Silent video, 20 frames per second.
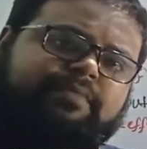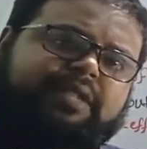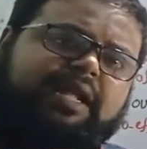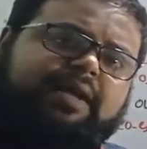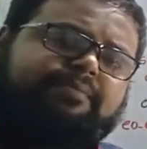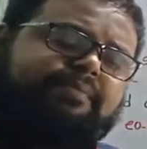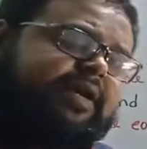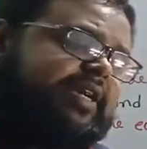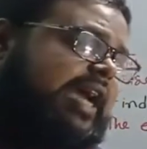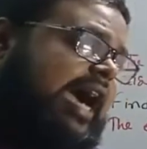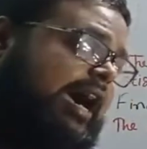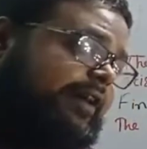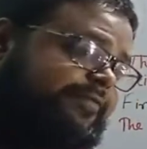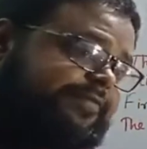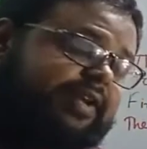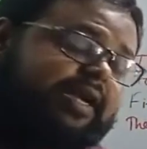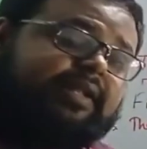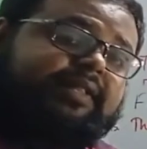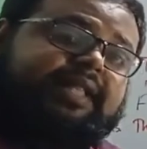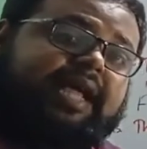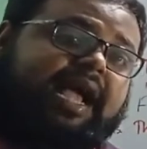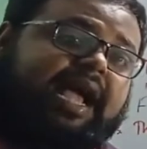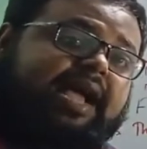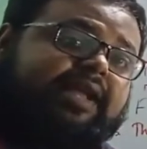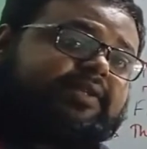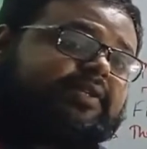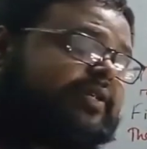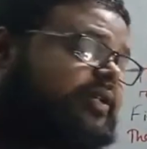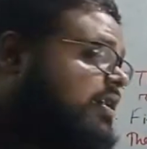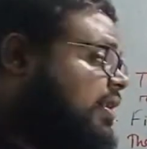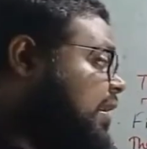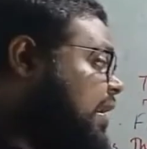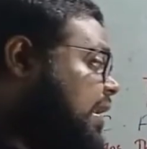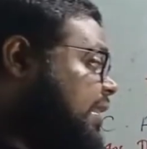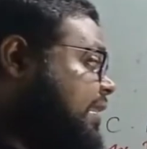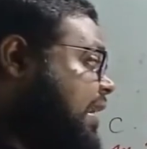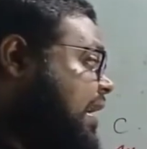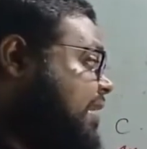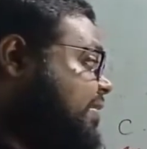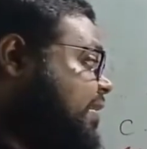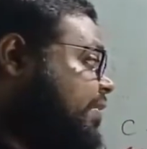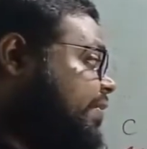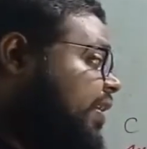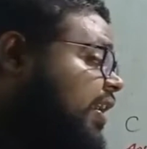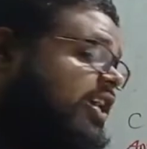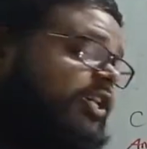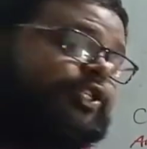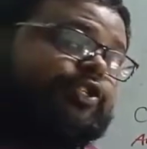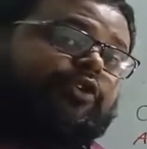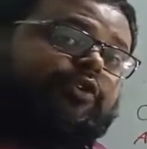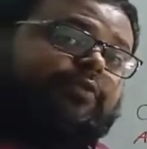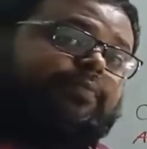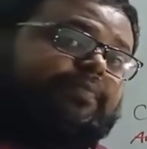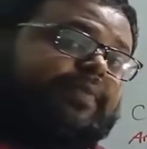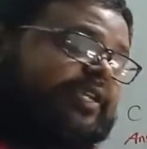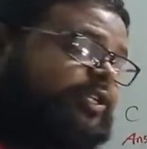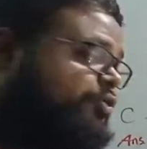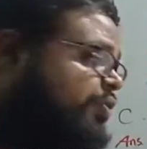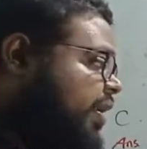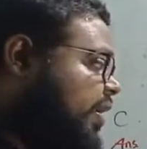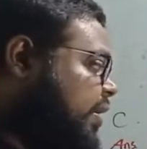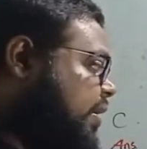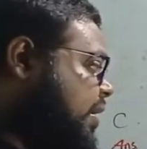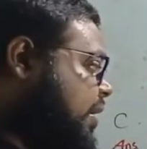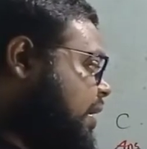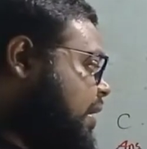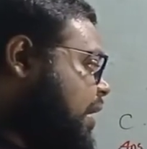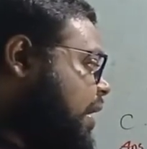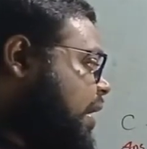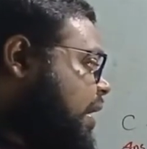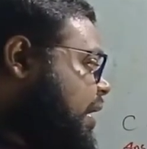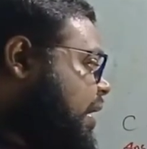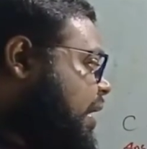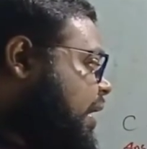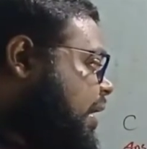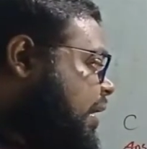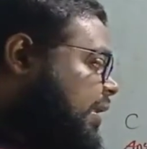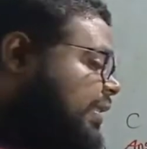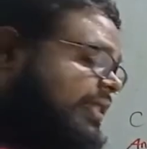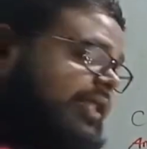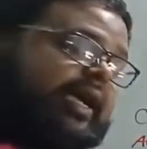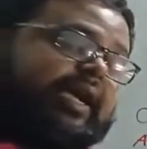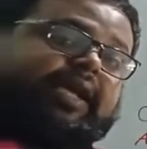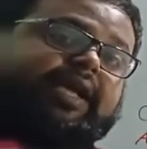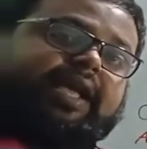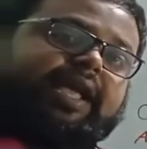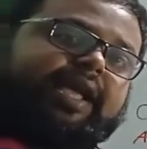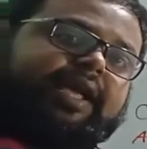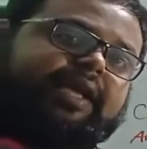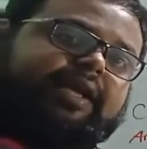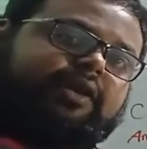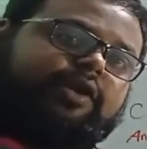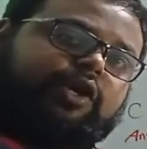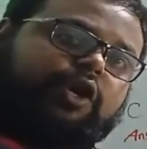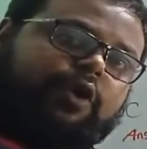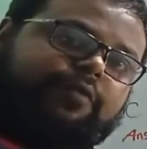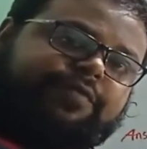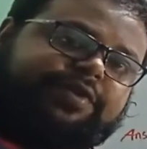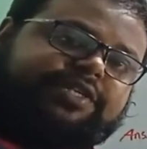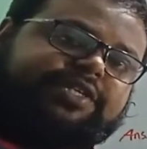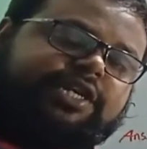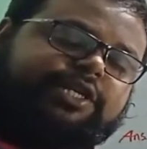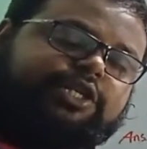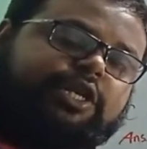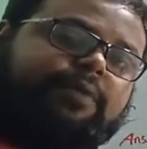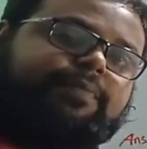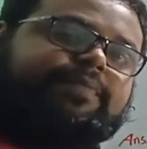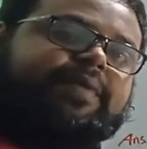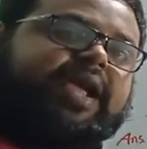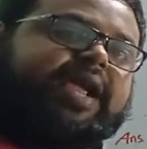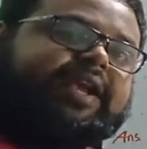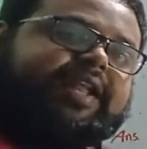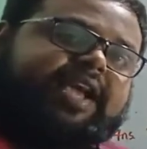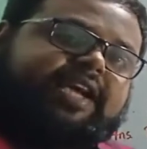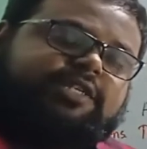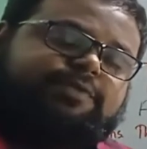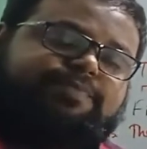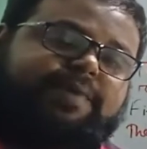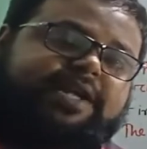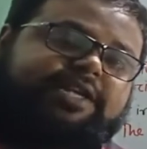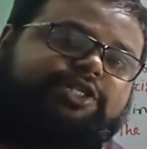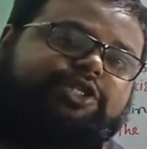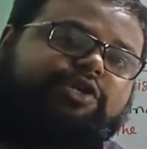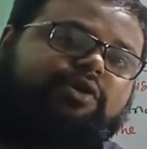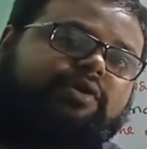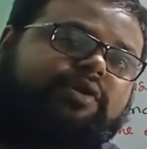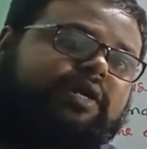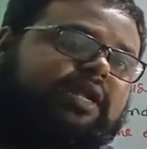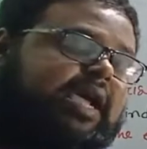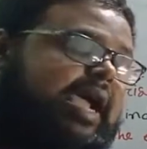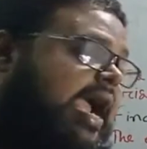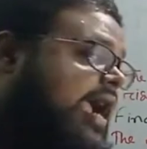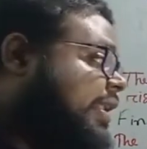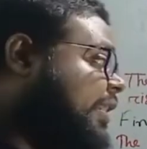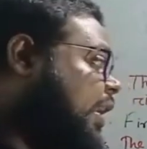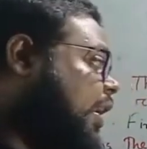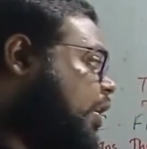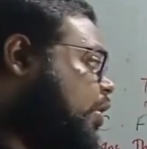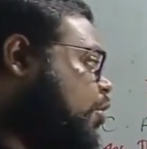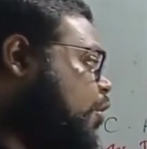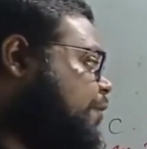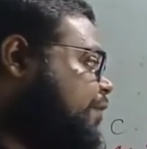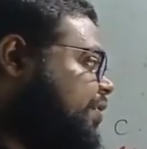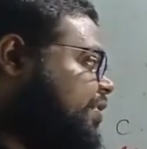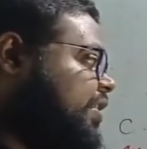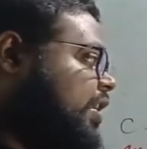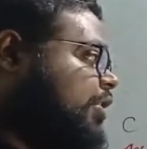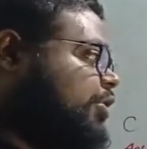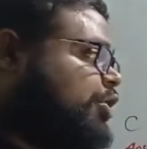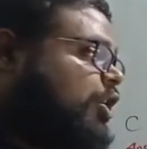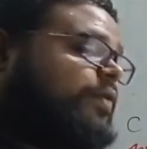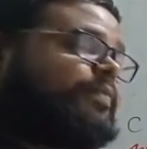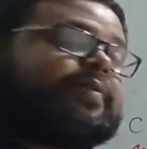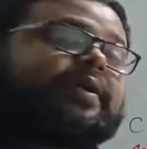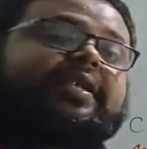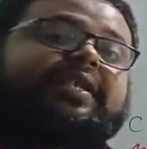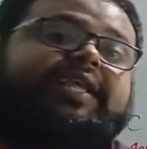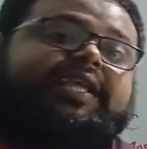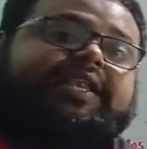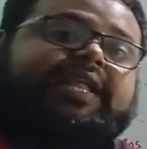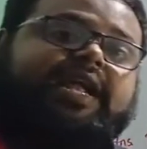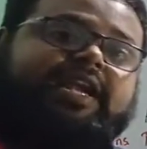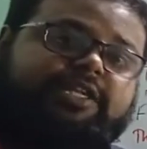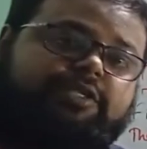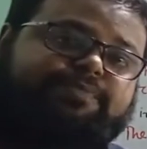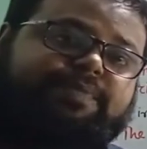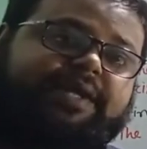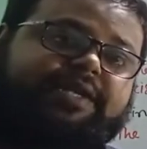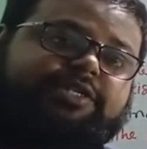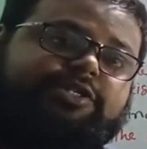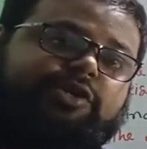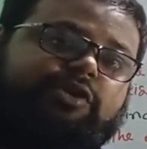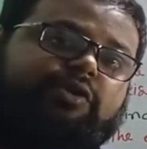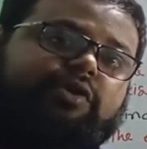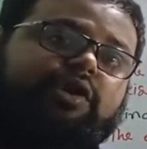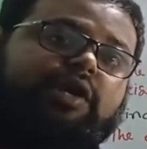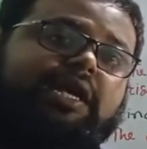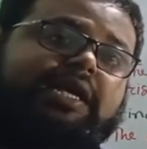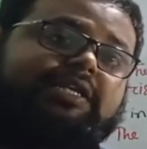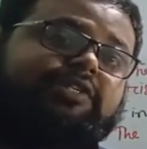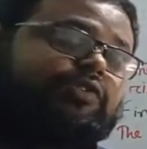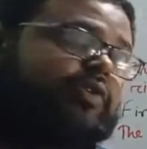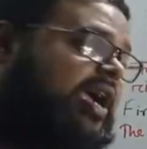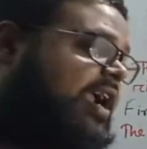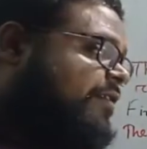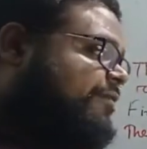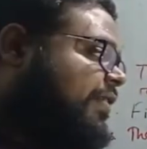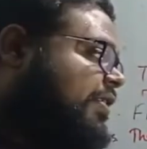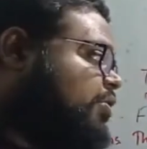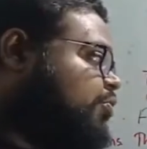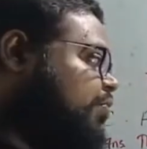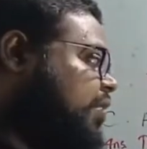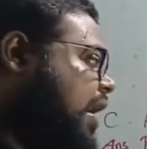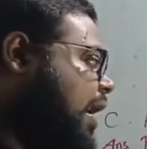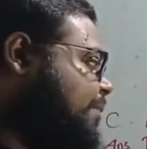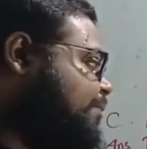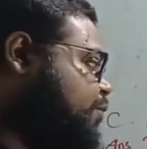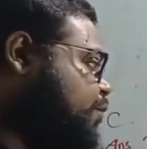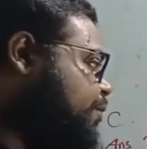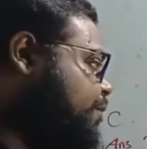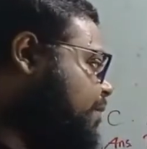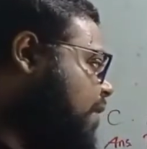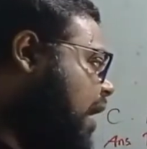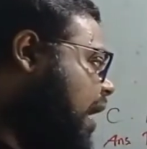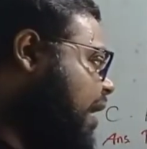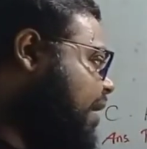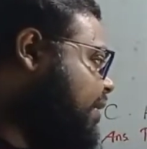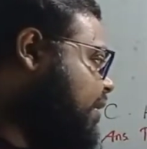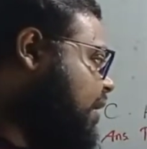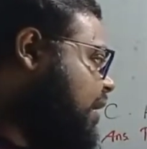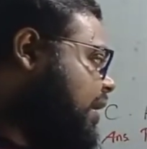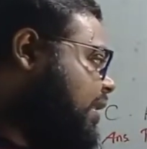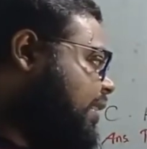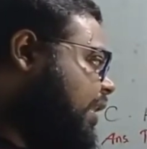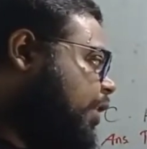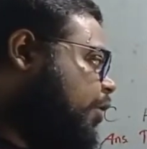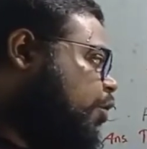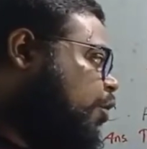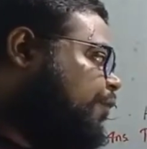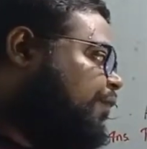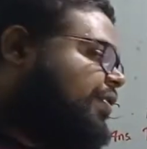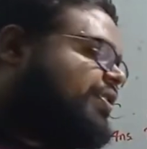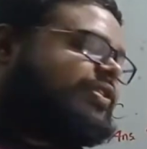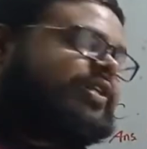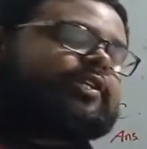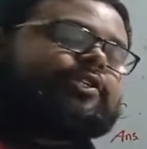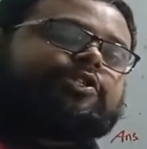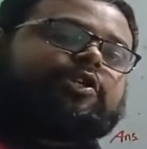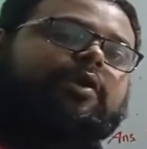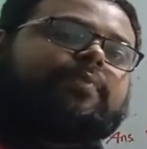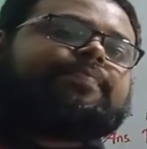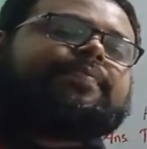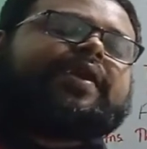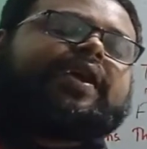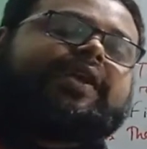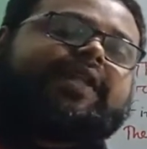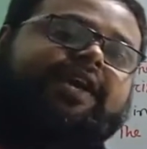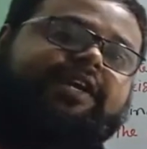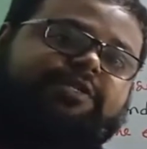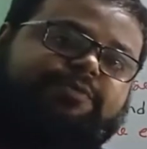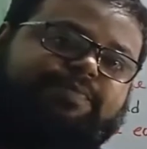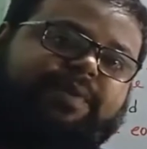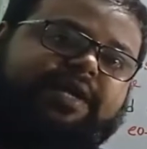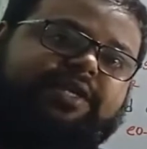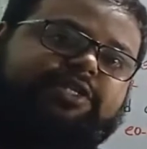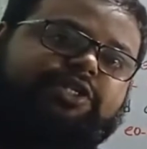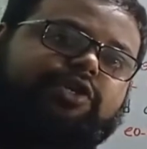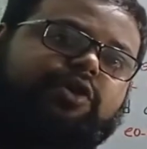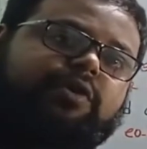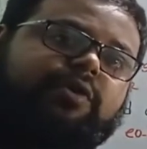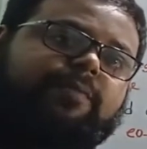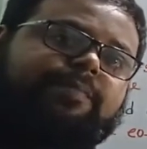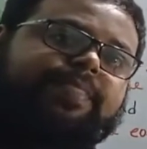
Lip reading: but after that there is a relation between the coefficient of area expansion and the coefficient of linear expansion. So at first we have to find the coefficient of area expansion.